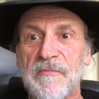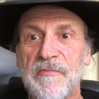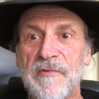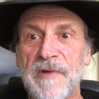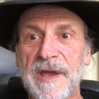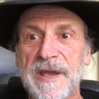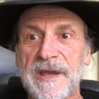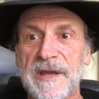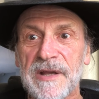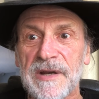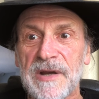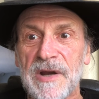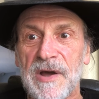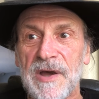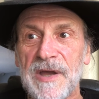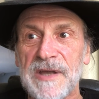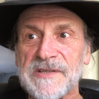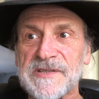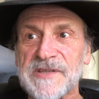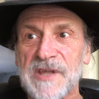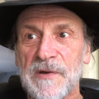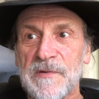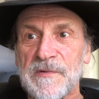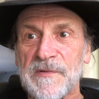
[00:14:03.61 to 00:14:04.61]

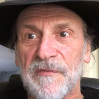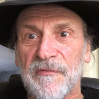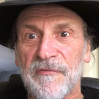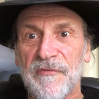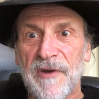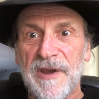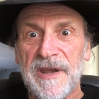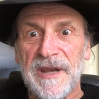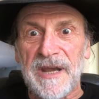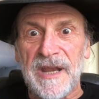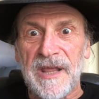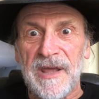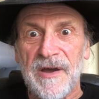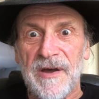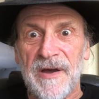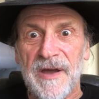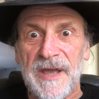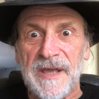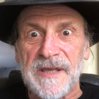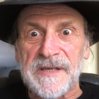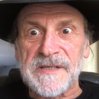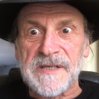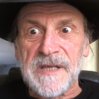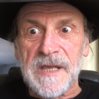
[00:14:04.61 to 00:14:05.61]
recognised those friendly
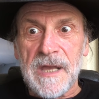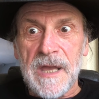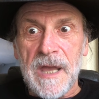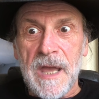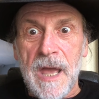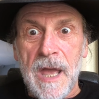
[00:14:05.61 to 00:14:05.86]
eyes.